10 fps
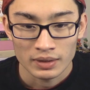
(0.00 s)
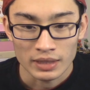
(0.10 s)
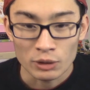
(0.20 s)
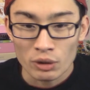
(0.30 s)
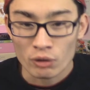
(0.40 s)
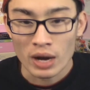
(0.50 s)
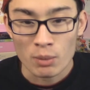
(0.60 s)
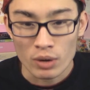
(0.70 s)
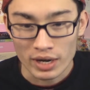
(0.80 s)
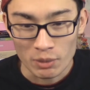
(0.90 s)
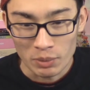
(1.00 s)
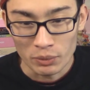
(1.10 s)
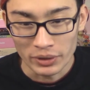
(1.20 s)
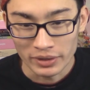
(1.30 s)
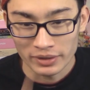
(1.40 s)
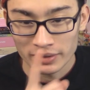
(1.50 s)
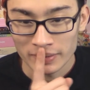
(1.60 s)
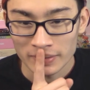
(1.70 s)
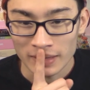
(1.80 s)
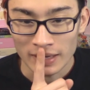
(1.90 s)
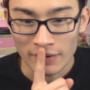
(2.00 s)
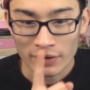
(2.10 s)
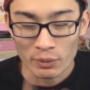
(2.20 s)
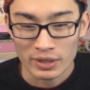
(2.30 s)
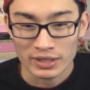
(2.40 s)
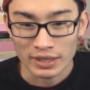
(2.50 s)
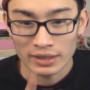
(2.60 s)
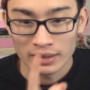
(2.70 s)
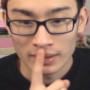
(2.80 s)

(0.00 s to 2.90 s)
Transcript: They do a crab walk at one point. I forget where is that.